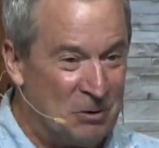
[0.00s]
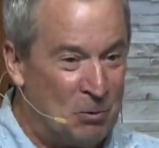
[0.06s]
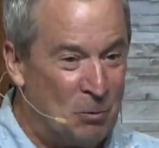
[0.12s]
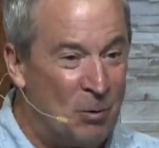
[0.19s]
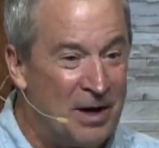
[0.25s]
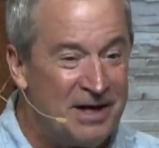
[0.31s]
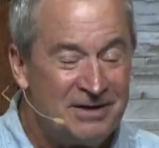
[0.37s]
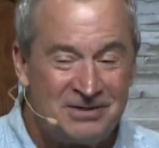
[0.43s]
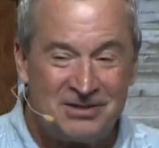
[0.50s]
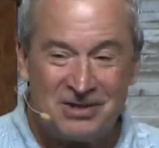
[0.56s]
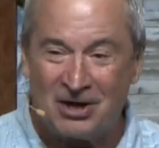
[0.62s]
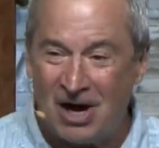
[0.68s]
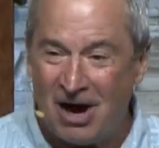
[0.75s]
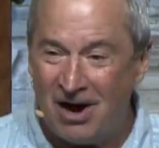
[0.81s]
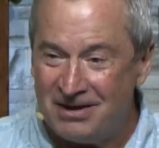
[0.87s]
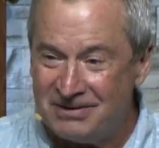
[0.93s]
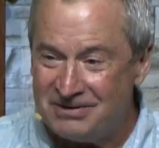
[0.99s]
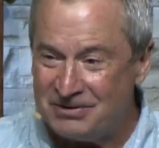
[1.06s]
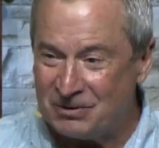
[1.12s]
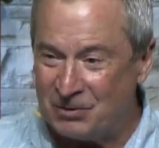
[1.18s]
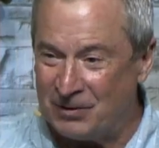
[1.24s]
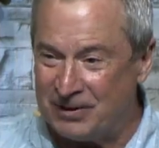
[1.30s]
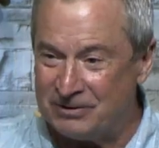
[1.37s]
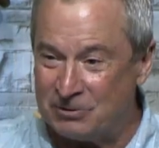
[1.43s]
What is the
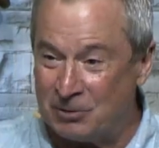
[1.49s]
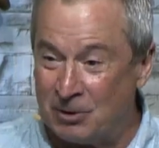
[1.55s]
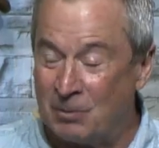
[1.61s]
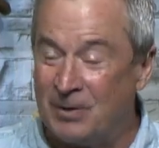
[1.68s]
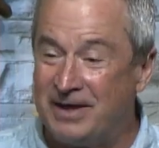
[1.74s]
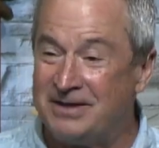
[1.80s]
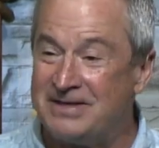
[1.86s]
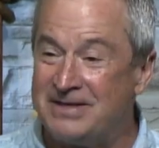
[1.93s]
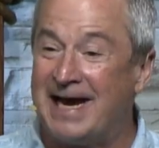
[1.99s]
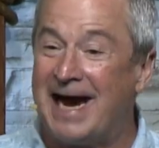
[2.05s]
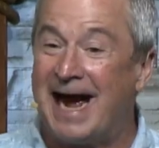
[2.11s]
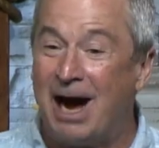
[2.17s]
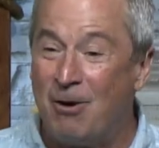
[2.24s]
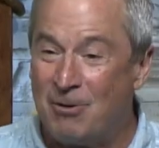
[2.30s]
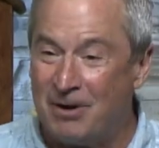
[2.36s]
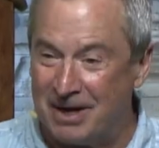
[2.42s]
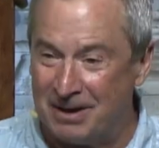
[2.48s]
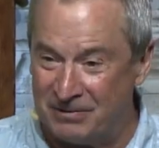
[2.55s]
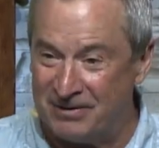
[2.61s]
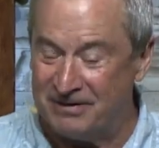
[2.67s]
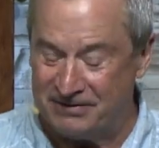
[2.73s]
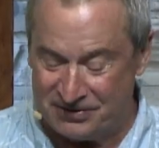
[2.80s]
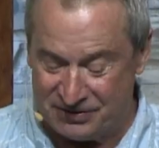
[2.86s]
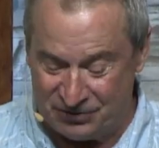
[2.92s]
consequence or what is the outcome of
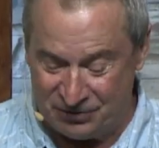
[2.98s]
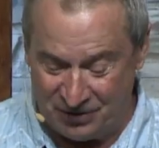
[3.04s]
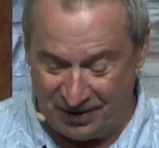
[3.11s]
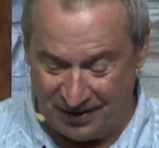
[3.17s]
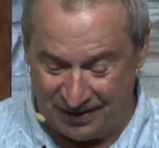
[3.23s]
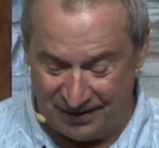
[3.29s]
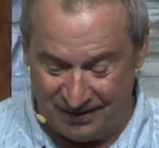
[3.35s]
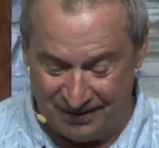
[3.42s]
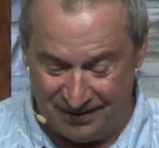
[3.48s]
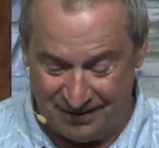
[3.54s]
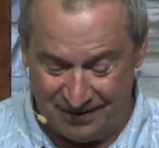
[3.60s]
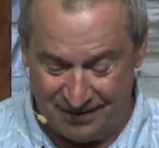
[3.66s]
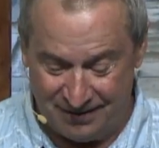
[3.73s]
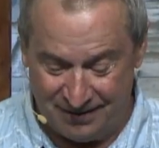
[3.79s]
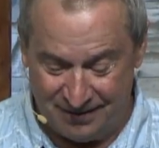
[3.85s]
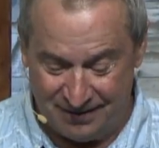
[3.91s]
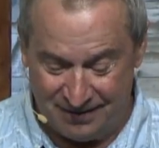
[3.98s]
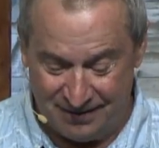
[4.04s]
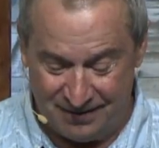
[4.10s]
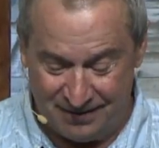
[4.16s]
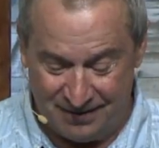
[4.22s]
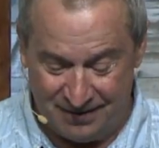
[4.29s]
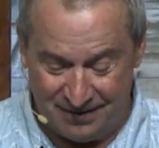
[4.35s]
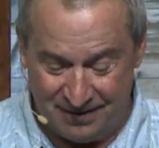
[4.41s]
this story?
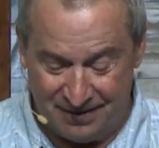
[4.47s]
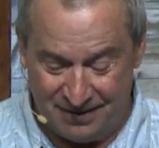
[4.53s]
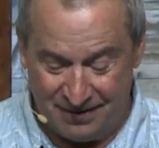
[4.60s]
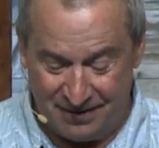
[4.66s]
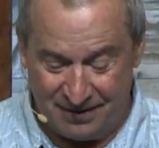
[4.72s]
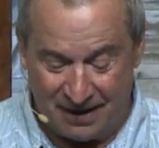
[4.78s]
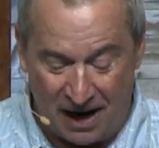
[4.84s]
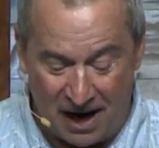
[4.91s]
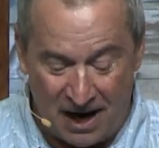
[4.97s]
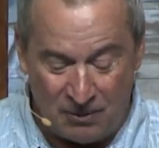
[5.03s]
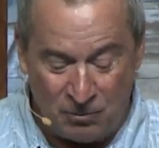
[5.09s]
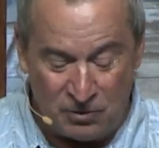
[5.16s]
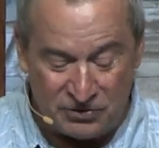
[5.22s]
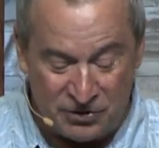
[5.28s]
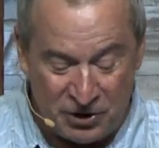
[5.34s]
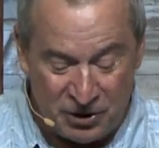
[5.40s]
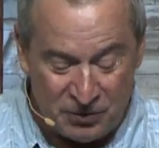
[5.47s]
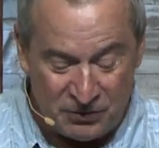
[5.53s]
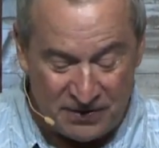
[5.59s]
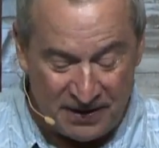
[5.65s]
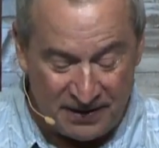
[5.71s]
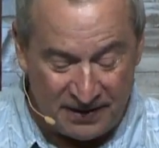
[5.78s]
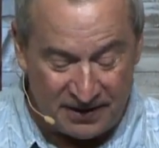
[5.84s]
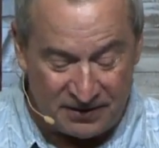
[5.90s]
God was
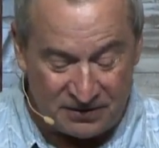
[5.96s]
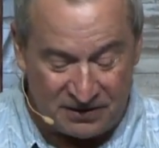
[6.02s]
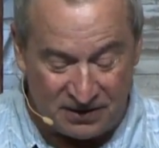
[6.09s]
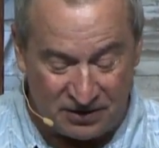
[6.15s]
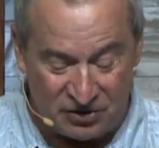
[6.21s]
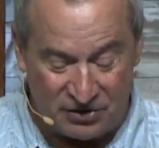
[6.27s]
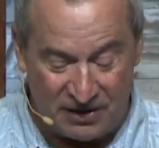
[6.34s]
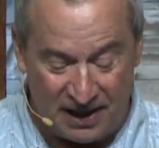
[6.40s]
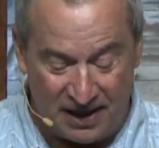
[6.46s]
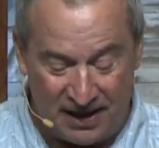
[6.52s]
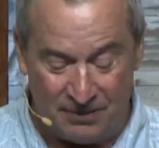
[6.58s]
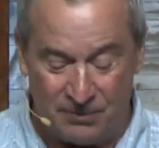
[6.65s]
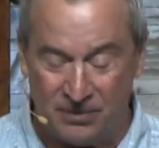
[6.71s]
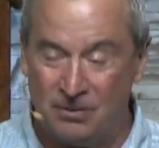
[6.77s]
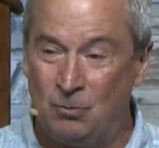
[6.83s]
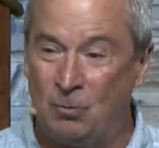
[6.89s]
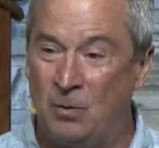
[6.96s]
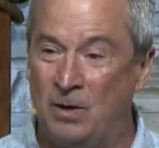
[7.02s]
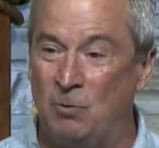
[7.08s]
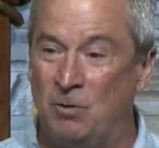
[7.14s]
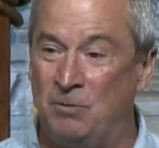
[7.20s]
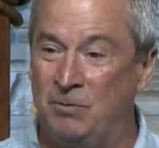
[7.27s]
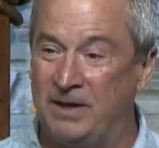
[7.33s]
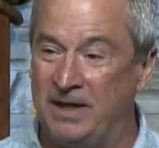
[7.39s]
using this to shape what
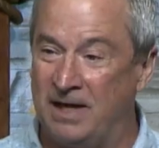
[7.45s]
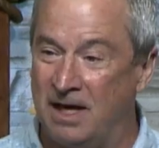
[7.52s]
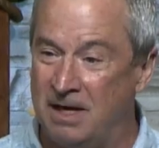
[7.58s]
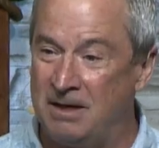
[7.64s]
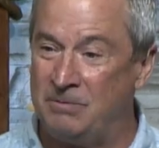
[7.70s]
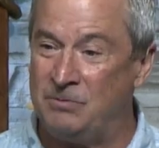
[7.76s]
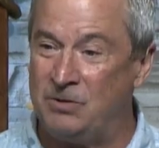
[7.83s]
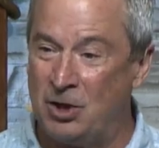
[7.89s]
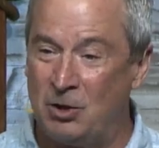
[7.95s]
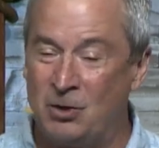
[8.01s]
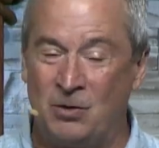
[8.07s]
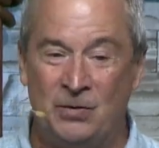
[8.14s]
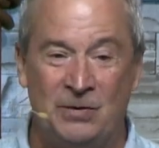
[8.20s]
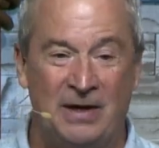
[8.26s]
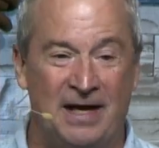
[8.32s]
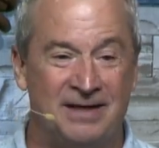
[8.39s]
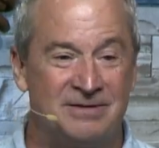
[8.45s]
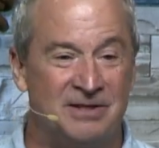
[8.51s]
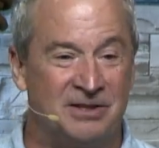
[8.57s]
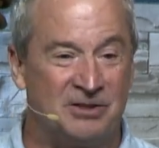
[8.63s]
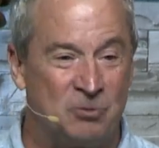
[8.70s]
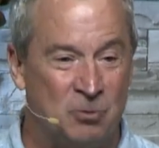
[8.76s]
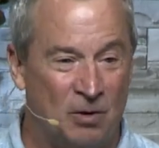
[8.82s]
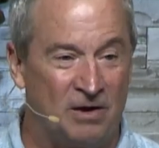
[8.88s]
would become known as the
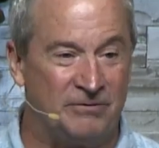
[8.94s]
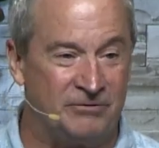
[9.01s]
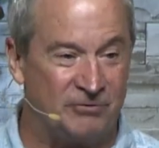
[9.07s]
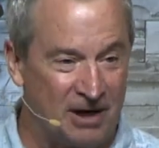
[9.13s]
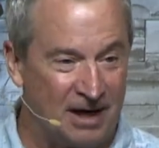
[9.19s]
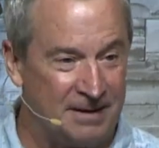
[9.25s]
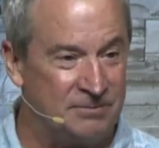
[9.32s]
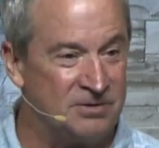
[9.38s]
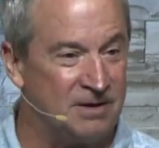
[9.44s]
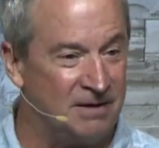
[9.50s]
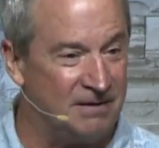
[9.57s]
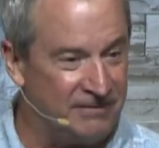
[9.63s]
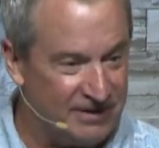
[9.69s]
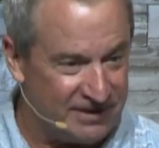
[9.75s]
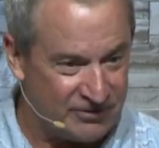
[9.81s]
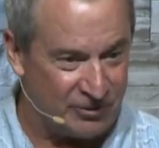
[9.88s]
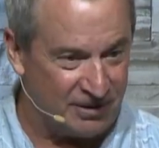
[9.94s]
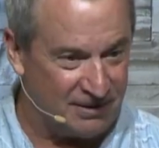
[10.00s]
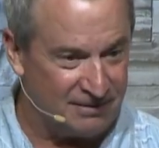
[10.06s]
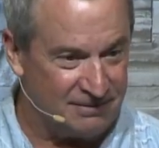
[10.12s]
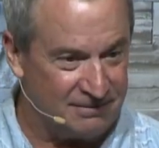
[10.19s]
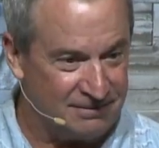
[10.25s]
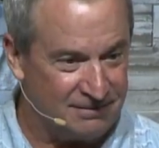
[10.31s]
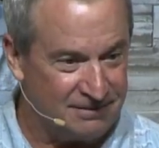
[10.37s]
12 tribes of Israel.
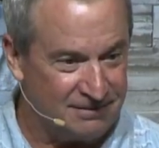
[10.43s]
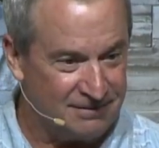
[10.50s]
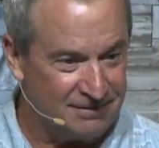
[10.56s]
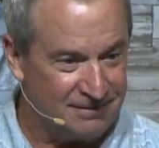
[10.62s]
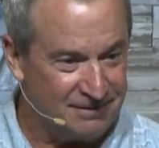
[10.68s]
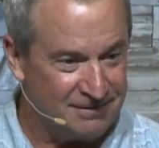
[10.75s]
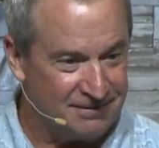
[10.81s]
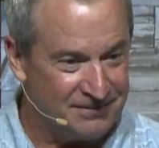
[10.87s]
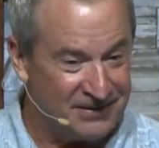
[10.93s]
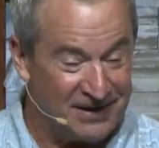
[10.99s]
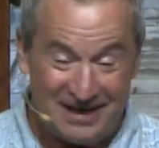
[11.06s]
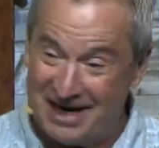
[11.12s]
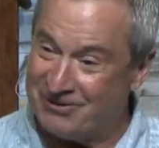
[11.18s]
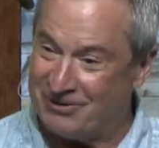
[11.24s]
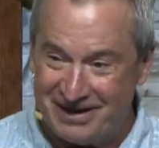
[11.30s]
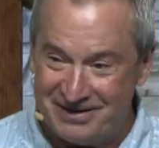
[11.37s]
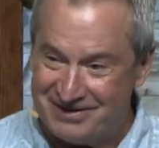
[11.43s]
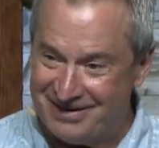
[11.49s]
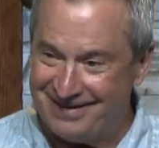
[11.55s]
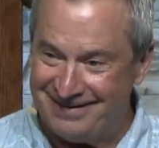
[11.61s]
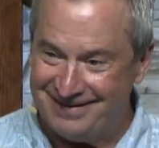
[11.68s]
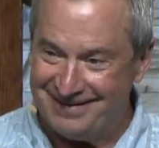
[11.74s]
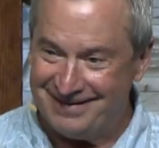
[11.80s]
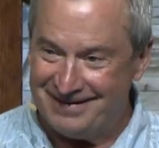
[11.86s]
Isn't that crazy?
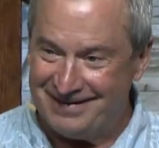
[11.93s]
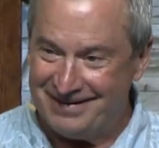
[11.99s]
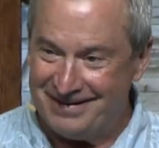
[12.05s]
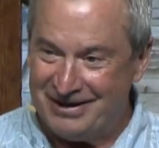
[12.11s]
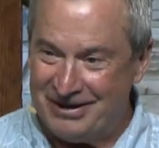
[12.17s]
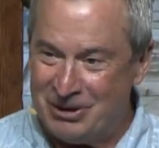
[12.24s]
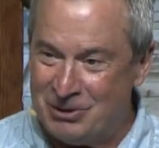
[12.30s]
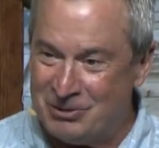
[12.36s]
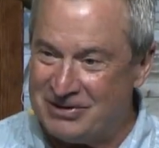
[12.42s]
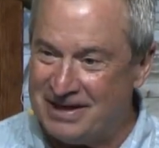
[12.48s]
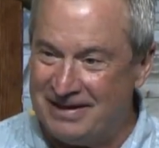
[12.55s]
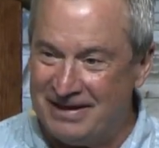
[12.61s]
Using